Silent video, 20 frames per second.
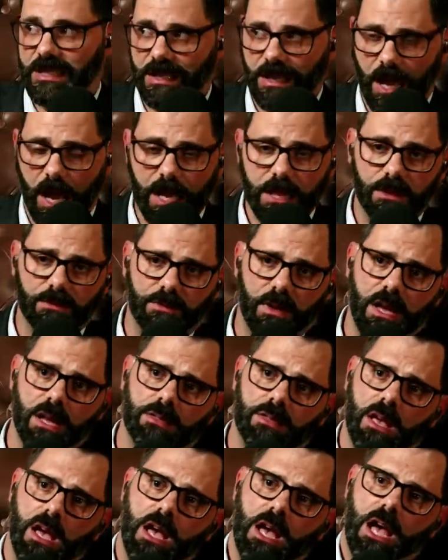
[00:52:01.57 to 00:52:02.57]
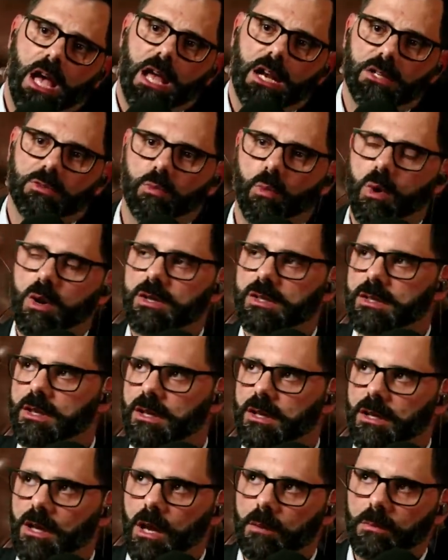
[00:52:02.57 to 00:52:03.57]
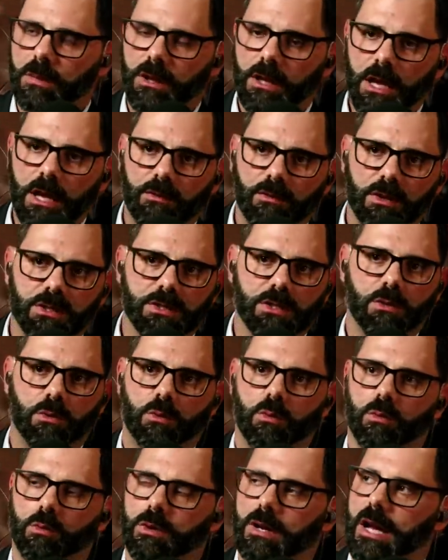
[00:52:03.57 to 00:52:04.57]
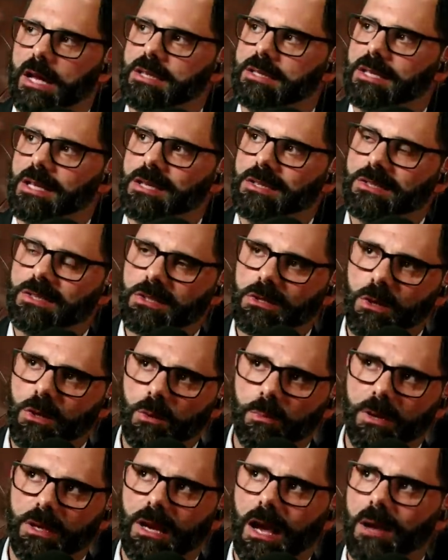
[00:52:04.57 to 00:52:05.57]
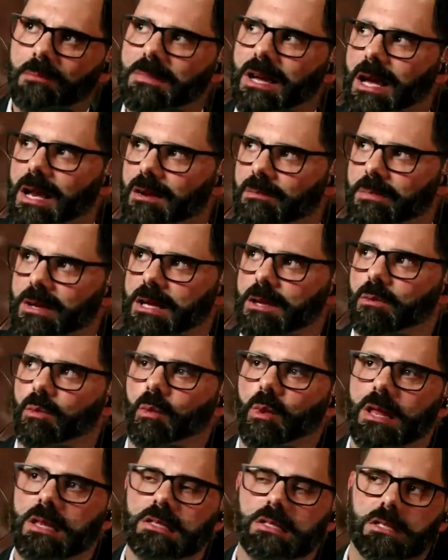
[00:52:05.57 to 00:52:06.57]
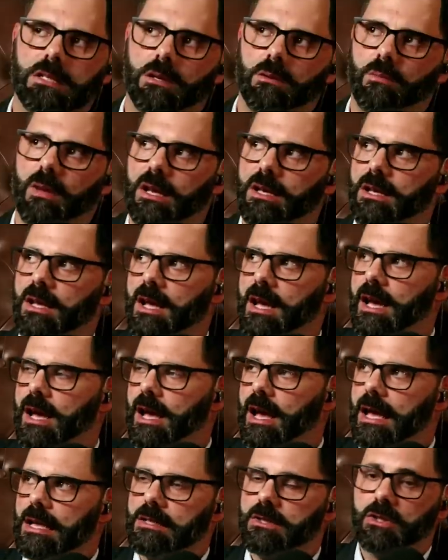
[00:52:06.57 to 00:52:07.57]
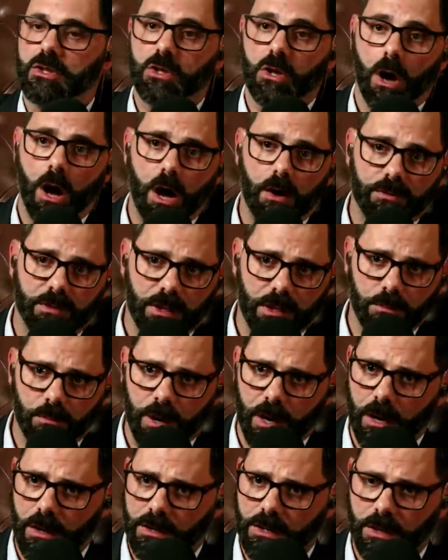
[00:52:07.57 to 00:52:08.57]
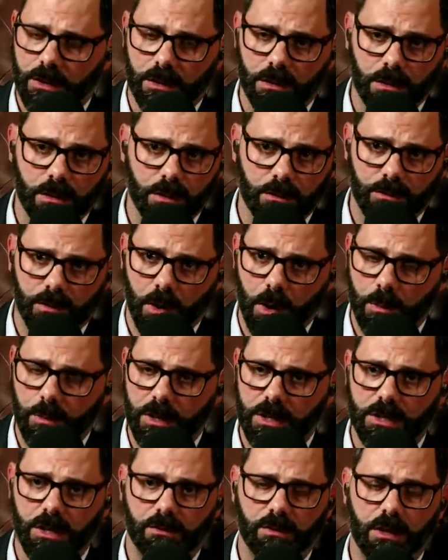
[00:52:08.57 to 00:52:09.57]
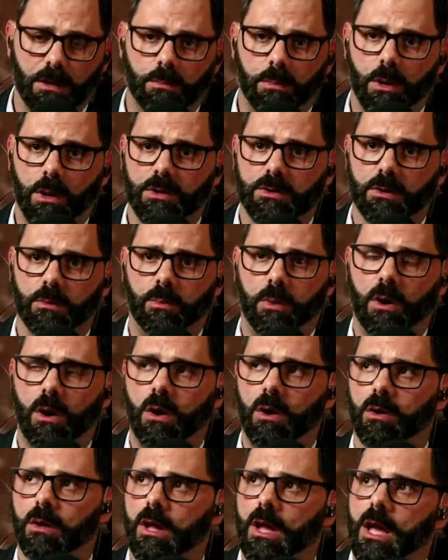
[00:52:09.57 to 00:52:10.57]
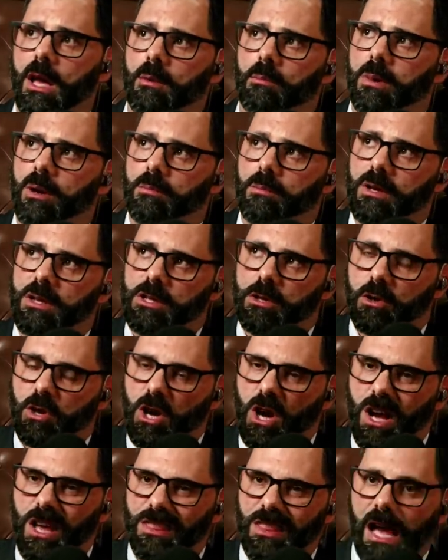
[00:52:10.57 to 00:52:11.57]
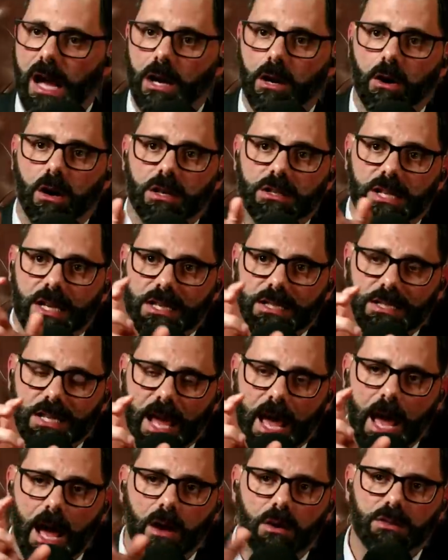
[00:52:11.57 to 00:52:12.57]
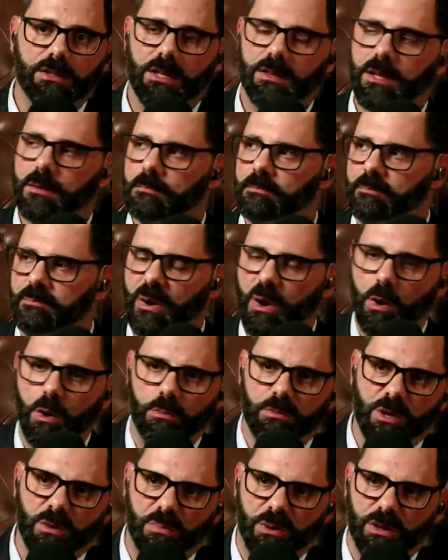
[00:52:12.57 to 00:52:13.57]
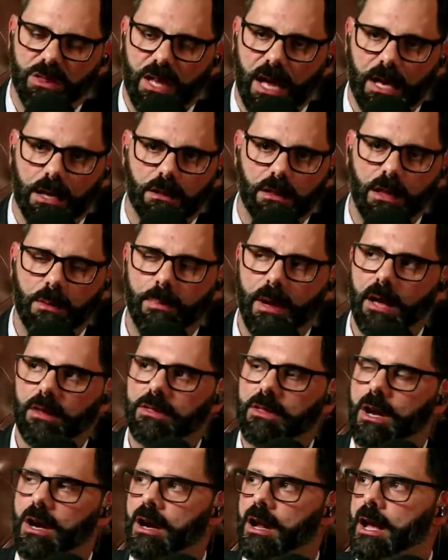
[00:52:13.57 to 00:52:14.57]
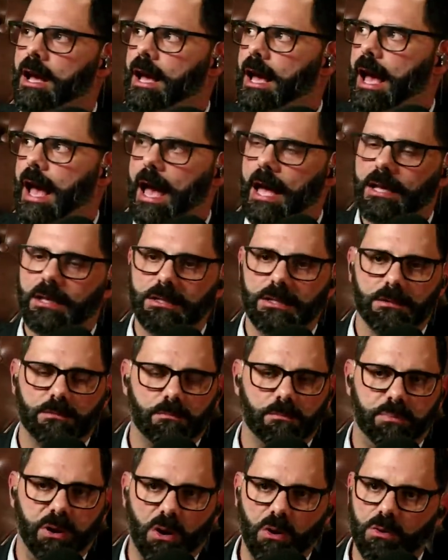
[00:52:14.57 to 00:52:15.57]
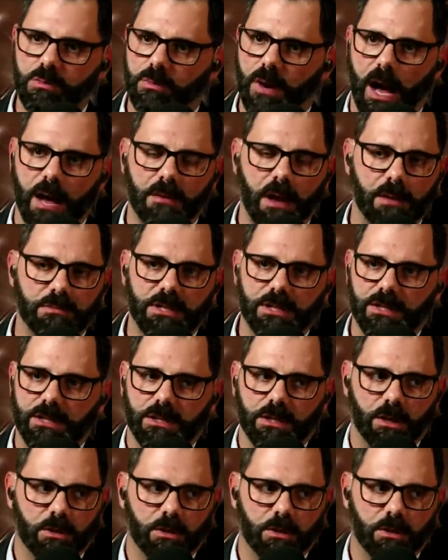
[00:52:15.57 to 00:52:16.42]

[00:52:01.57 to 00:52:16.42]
denied the faith and is worse than an unbeliever. So when I say stupid, I'm kind of being winsome and soft compared to the verbiage of the Apostle Paul. But you cut that context out, and then boom, you put that clip out there, and boom, I just